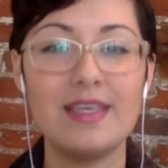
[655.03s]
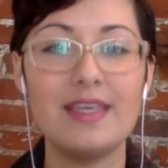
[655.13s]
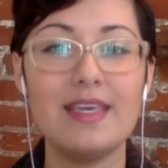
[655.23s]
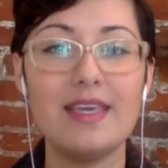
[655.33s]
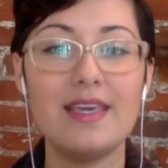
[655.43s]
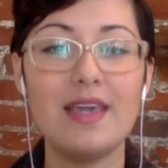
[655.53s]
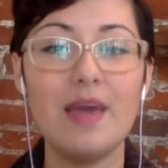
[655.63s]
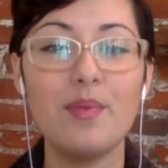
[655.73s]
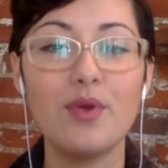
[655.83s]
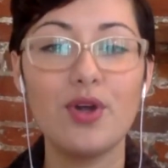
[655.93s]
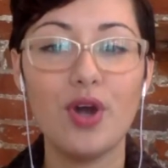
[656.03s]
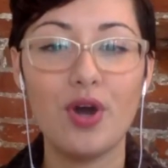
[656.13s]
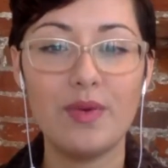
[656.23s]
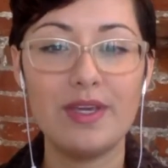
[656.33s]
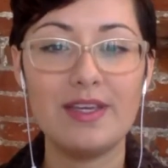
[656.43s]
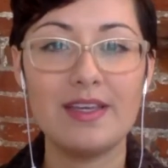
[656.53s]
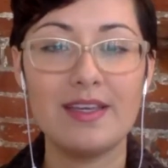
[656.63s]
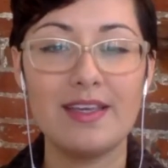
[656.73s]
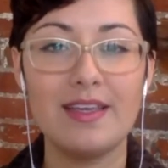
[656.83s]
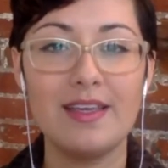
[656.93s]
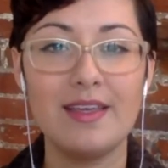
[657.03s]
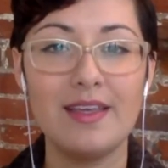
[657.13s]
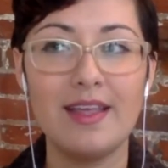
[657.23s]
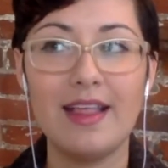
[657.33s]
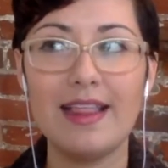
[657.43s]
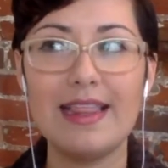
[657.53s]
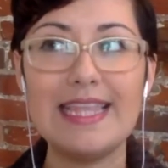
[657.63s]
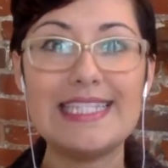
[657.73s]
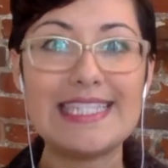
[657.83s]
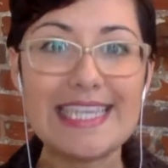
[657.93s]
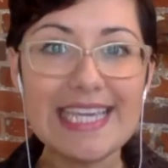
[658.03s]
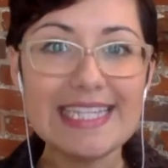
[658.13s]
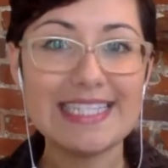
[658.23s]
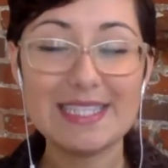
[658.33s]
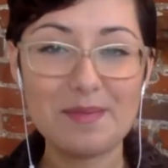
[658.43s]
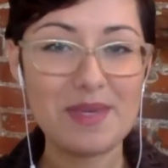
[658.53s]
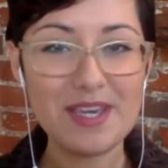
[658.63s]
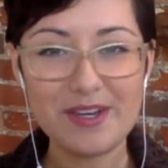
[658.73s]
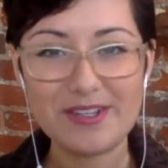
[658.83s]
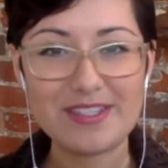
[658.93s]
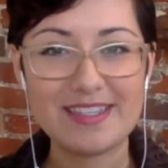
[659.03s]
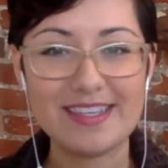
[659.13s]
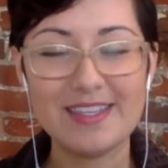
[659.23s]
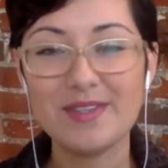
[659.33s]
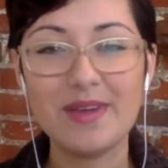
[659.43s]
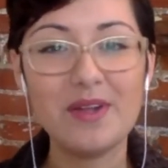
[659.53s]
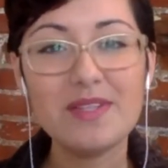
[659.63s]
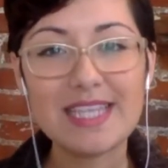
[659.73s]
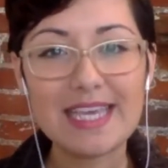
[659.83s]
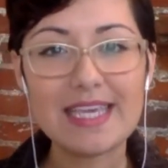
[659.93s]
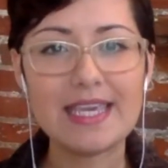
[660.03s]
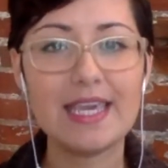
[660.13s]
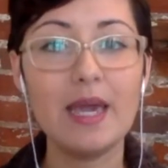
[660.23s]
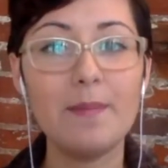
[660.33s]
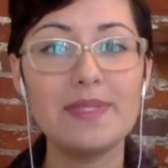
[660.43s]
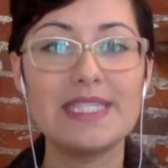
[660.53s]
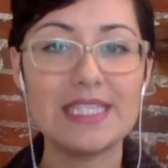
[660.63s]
He kept going. The T disappears. So I don't say he kept